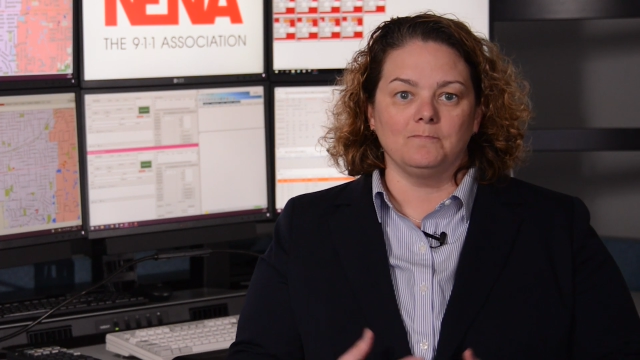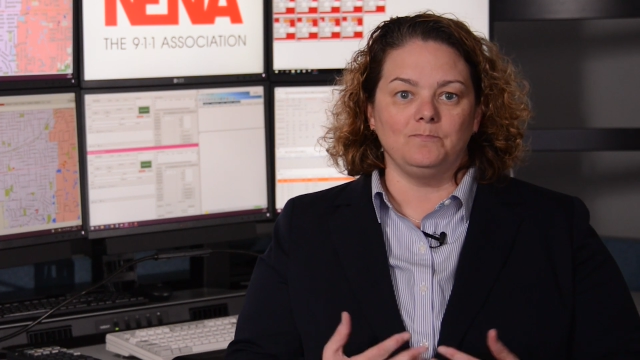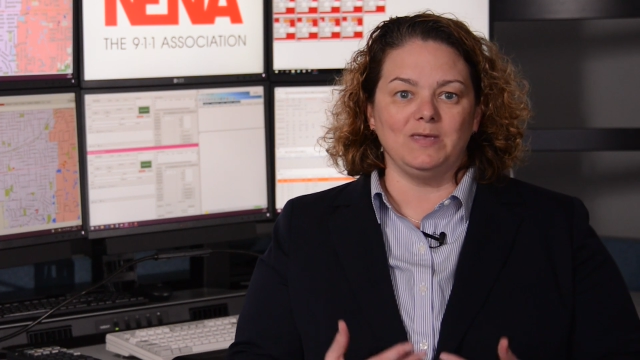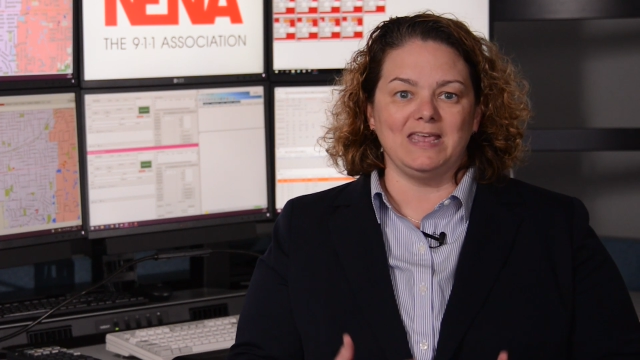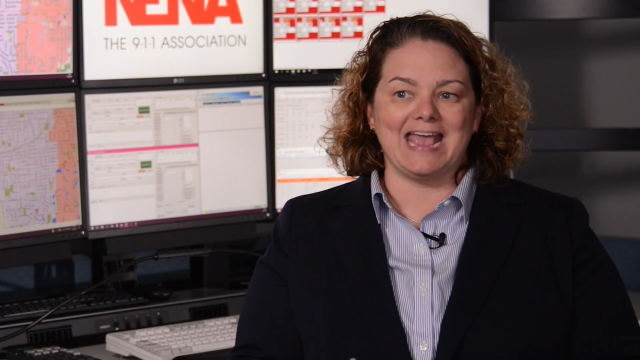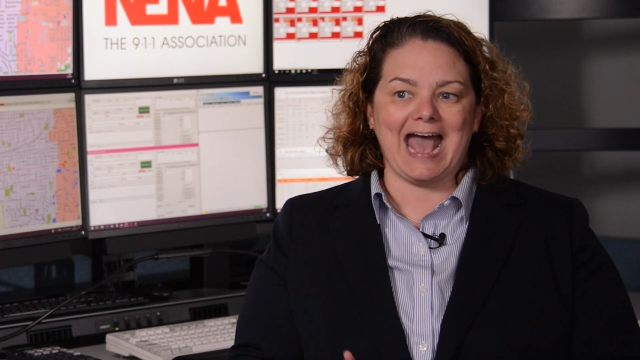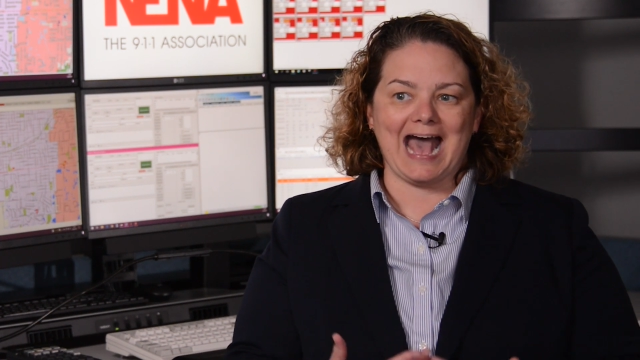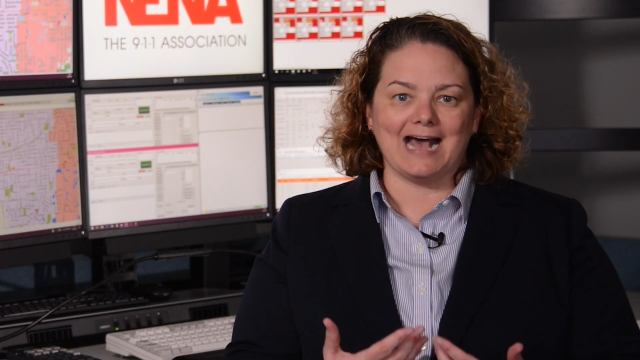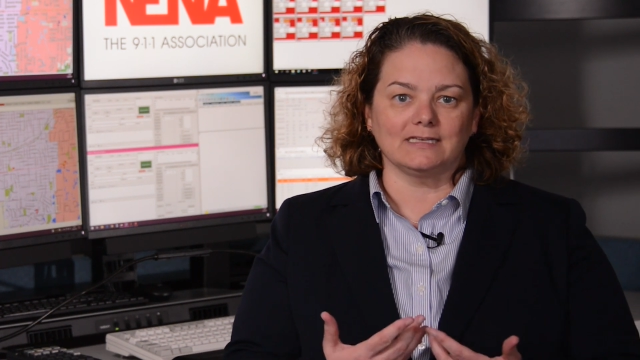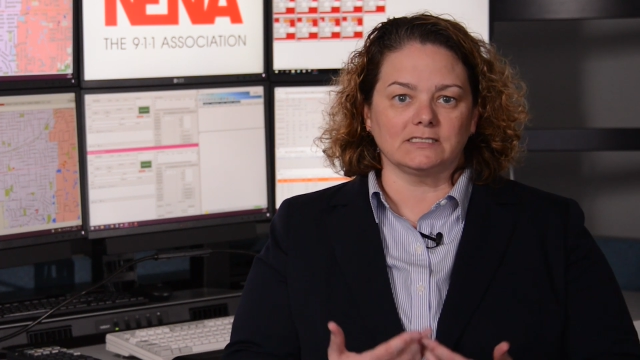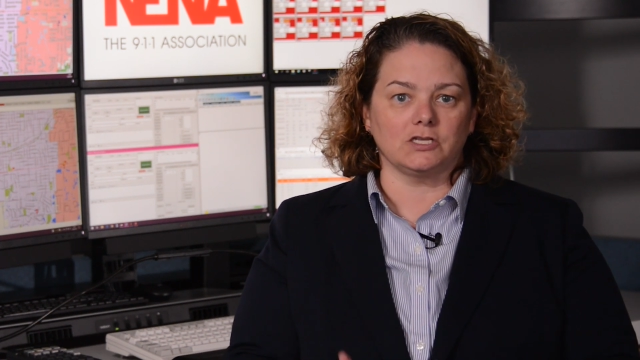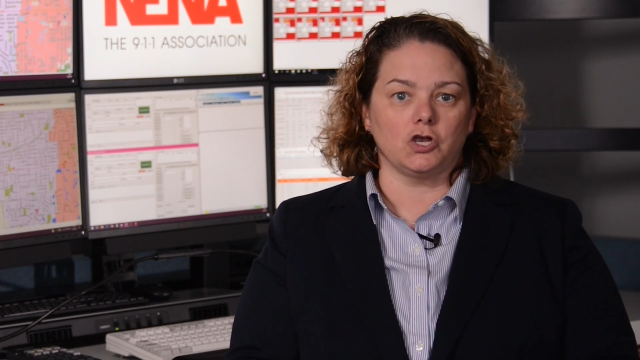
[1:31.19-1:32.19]
be
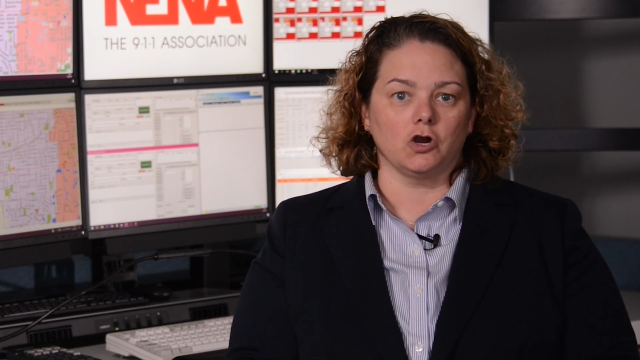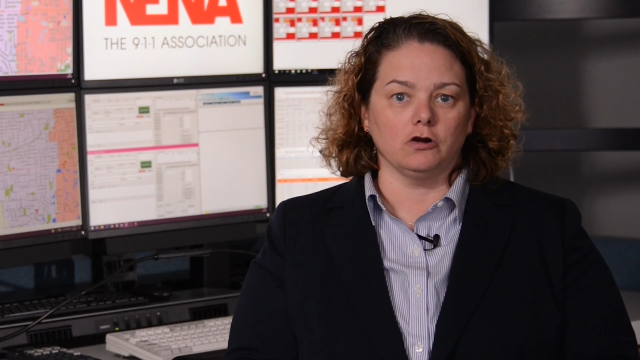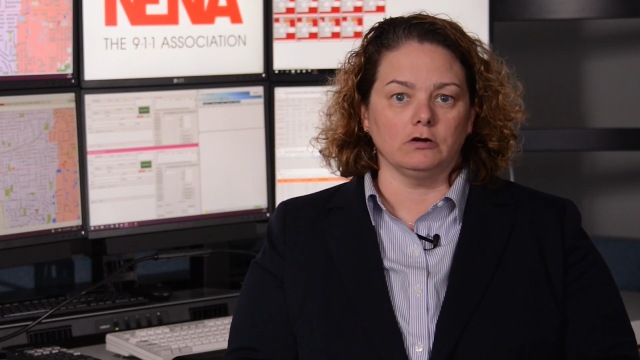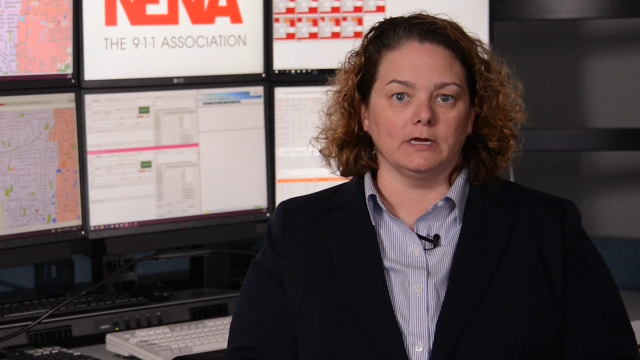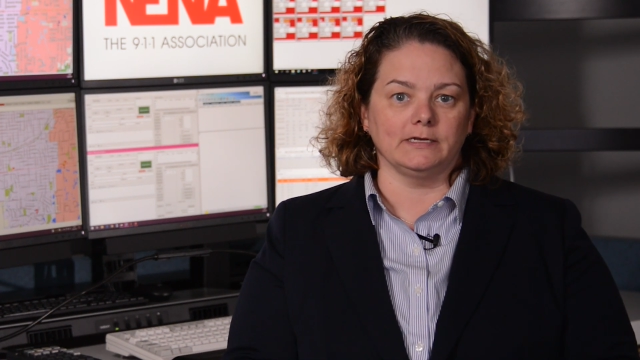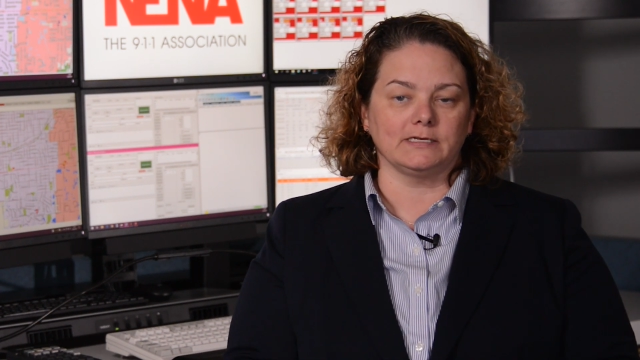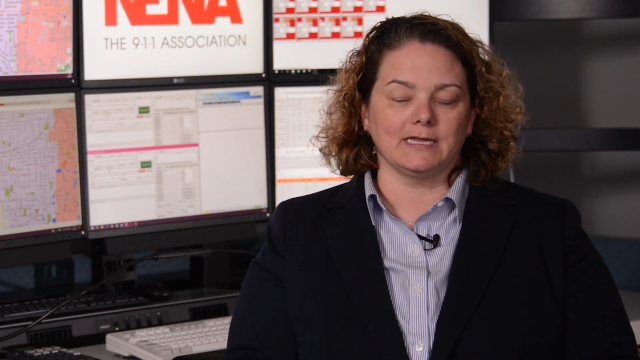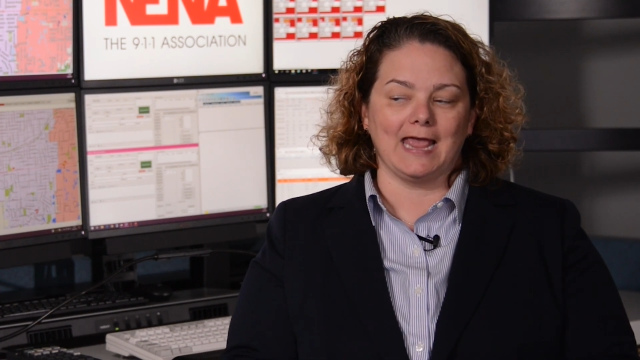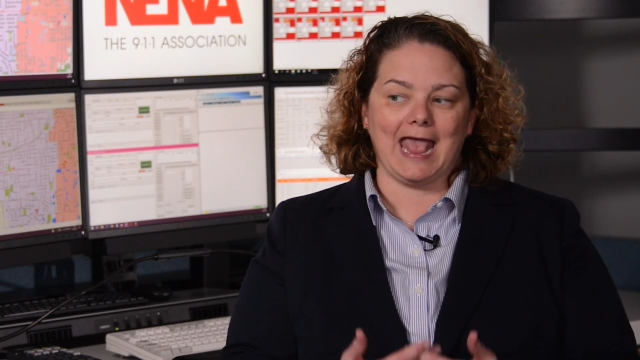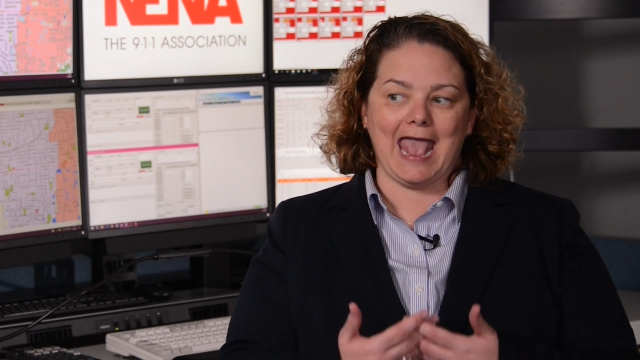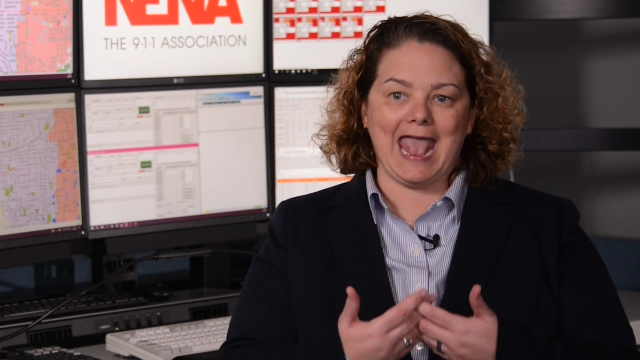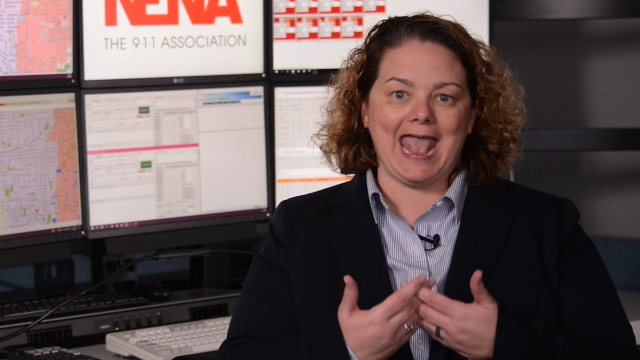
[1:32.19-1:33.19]
as current
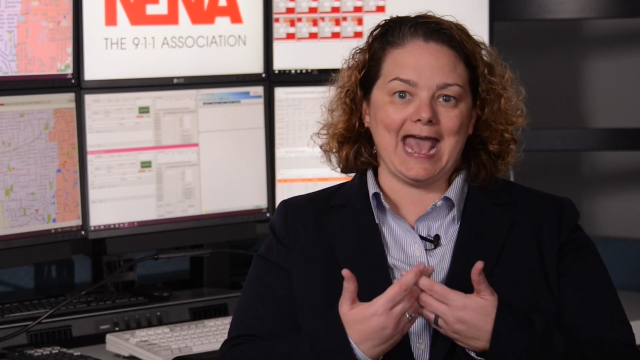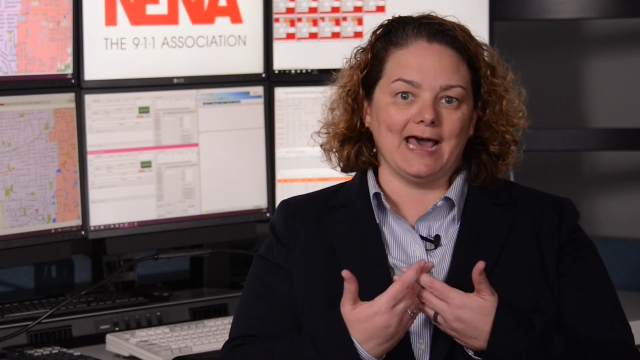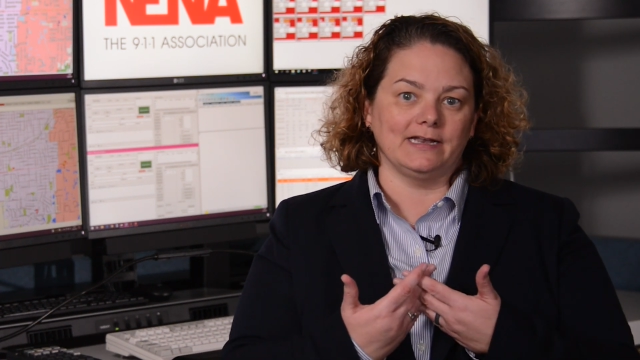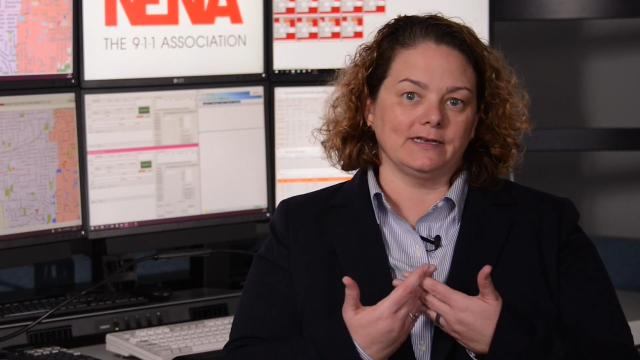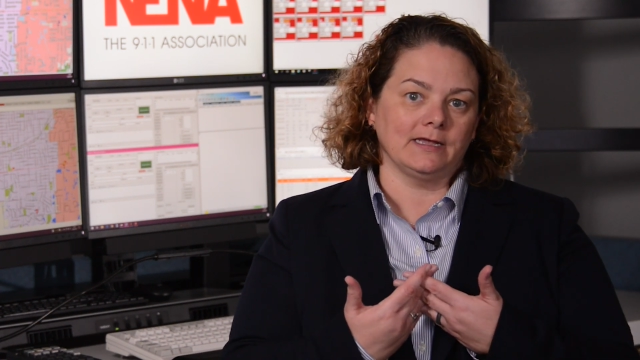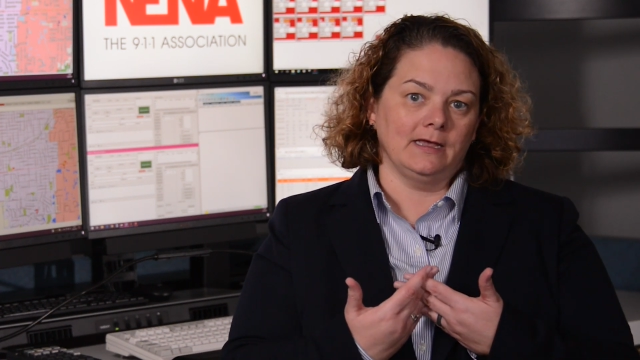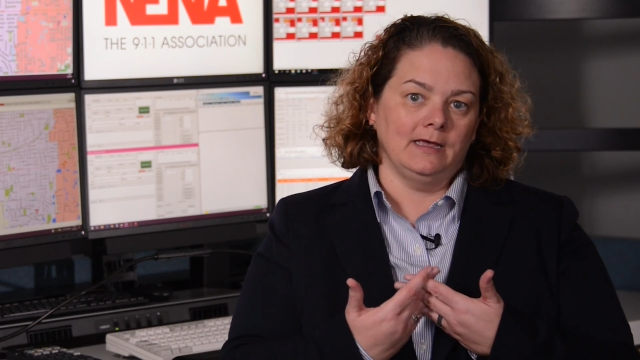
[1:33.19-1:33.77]
and